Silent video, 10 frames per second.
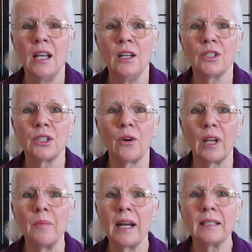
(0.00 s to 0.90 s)
So
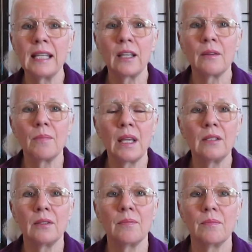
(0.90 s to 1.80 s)
it might
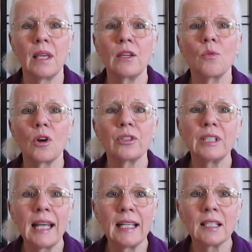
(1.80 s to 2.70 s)
make your water
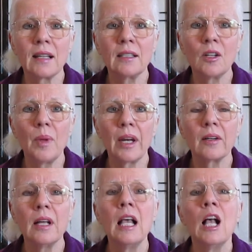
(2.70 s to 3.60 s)
taste a little
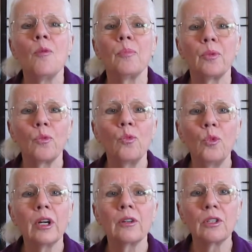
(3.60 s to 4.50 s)
better, but
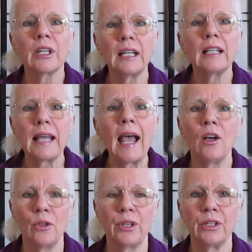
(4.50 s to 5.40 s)
we're looking at the
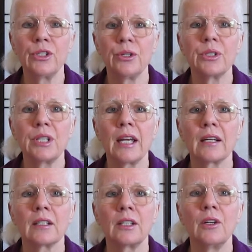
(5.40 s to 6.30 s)
health issues
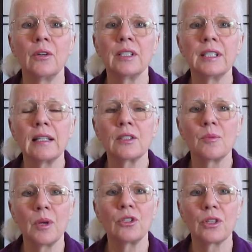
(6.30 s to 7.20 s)
here. You know, it's not so
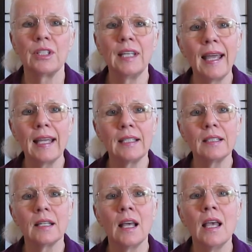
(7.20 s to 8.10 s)
much the
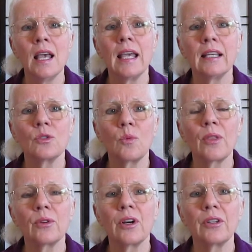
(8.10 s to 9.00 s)
taste, it's
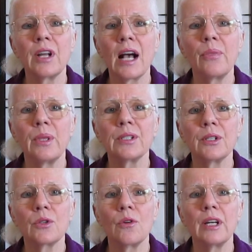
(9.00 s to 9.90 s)
whether or not this
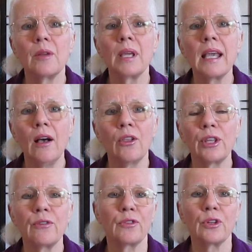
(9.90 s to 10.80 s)
is going to be
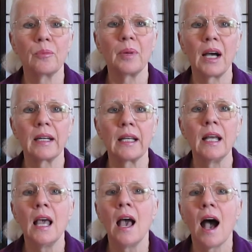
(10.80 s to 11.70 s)
healthy for your body.
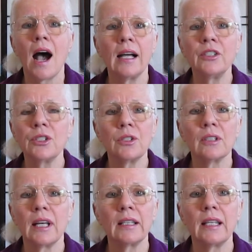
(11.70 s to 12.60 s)
I just
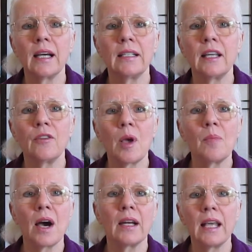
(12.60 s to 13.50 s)
don't like the idea of my
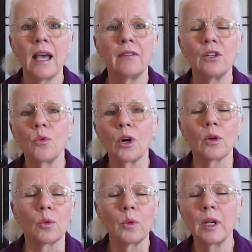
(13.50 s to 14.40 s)
body having to work
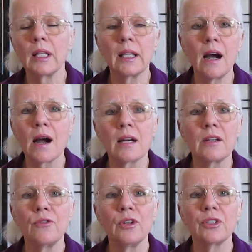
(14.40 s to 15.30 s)
really hard
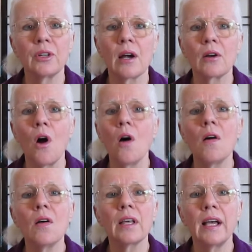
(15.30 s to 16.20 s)
to filter out
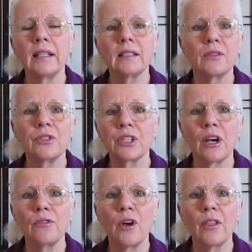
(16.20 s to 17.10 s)
all kinds of
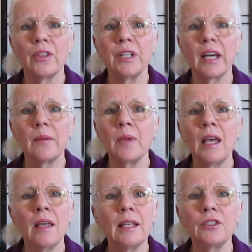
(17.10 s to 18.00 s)
stuff all the time.
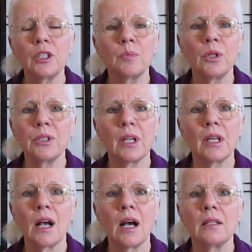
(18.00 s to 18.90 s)
That just puts
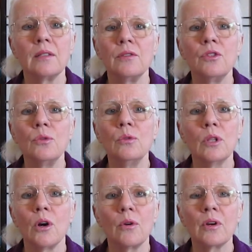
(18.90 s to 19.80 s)
an undue
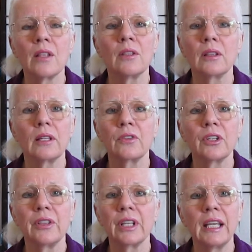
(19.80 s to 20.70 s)
load on the liver
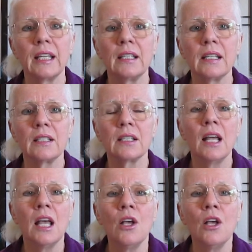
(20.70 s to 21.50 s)
and the kidneys.